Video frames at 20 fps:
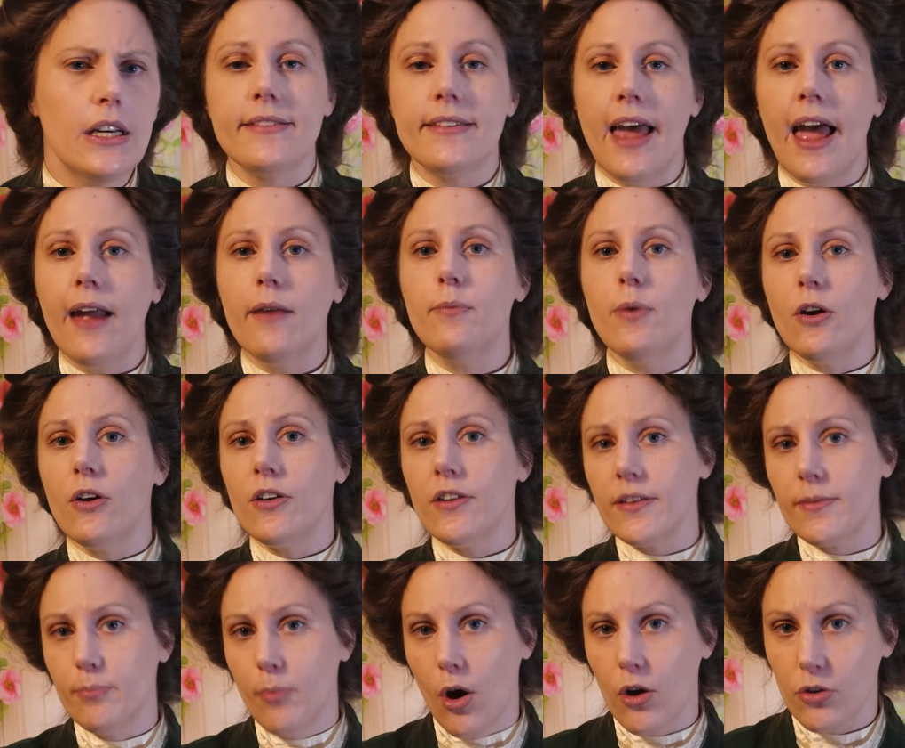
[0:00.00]

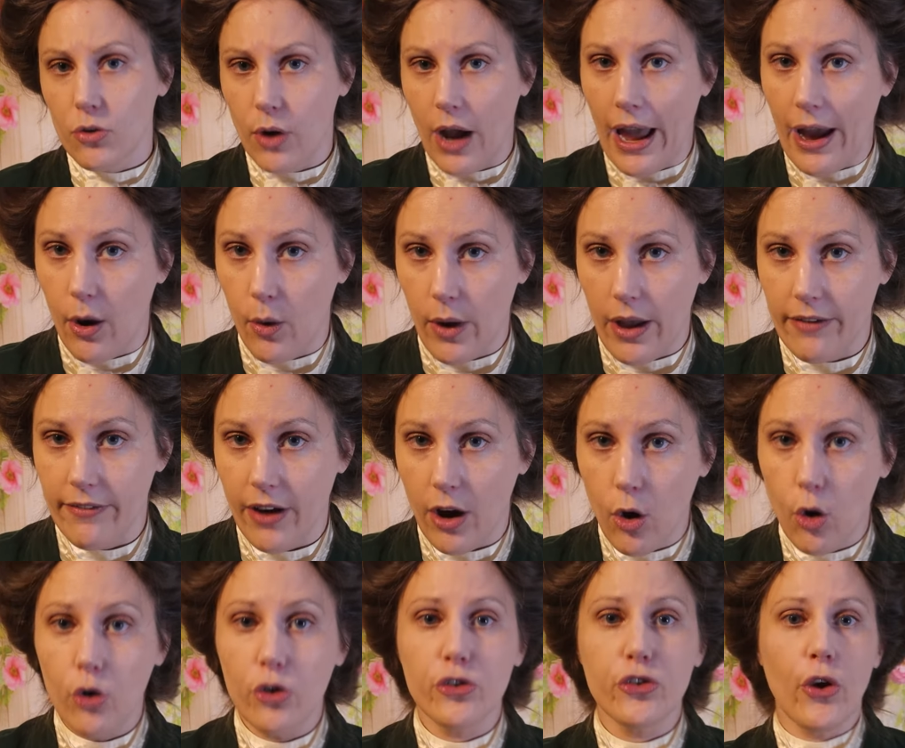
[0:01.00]
Taberger's model, however,
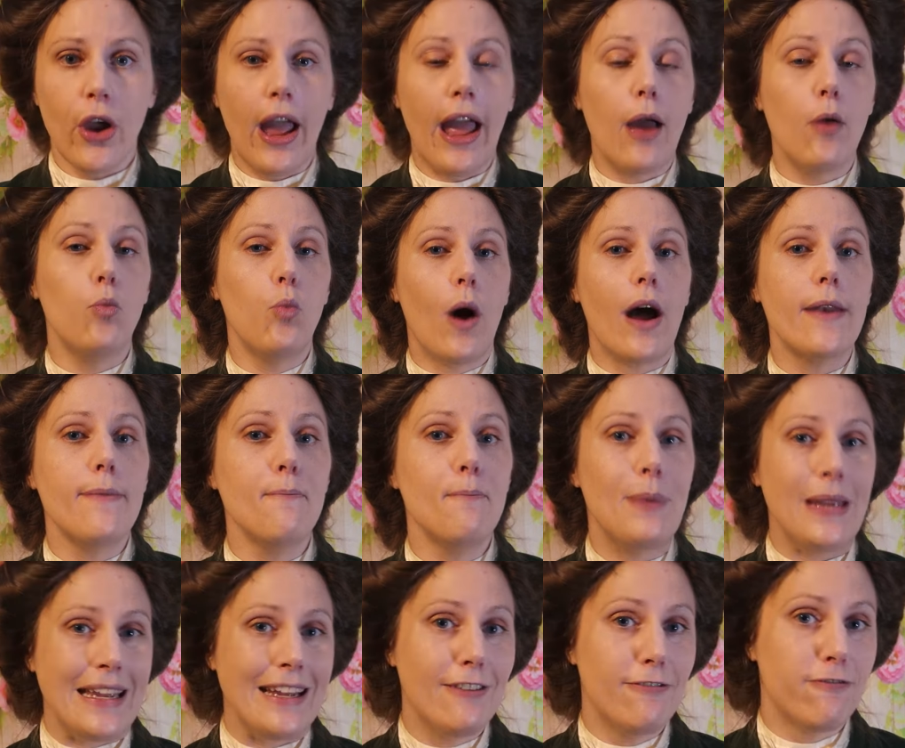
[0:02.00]
also had one
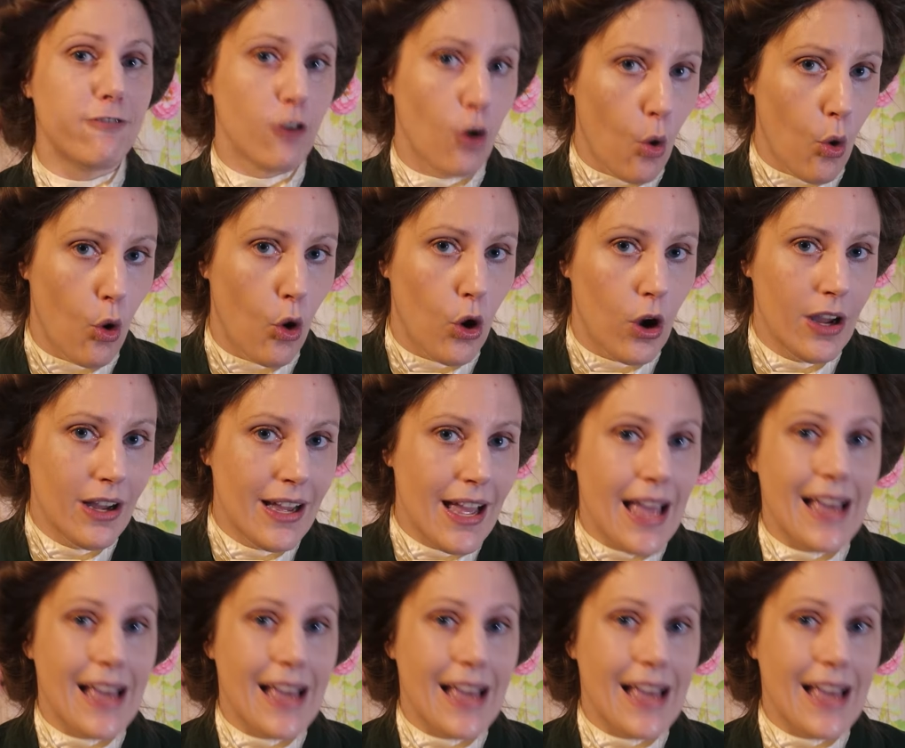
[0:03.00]
big flaw.